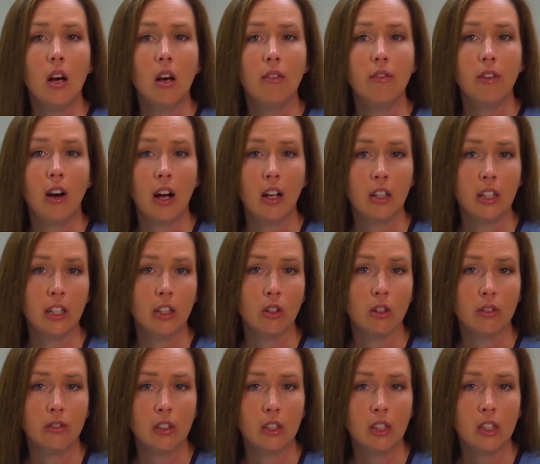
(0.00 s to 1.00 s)
falling
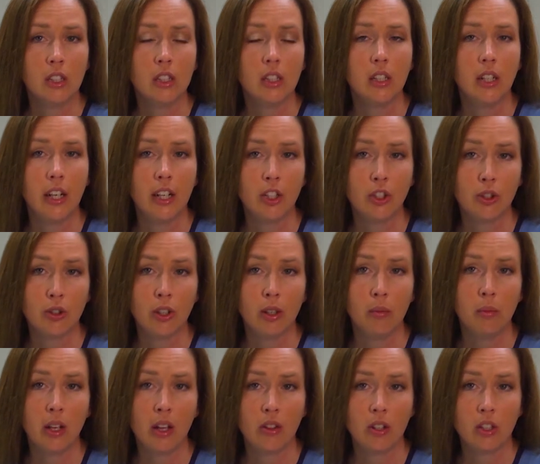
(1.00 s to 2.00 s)
over, extreme
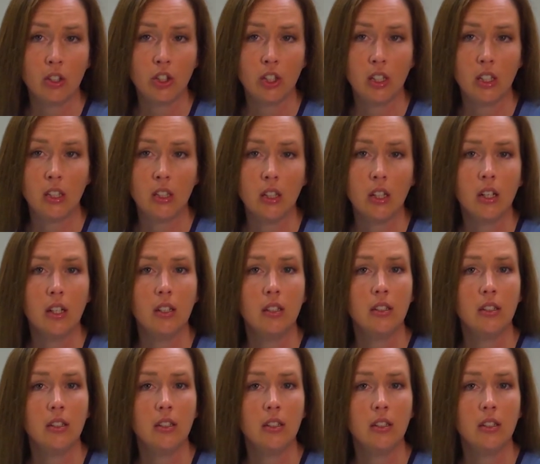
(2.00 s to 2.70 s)
lethargy,